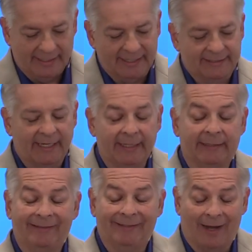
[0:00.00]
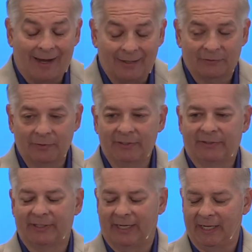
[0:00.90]
It's a doctrine
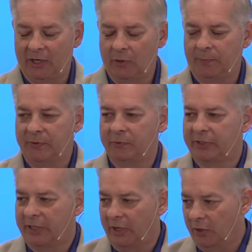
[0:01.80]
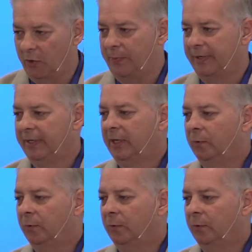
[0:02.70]
to help you cope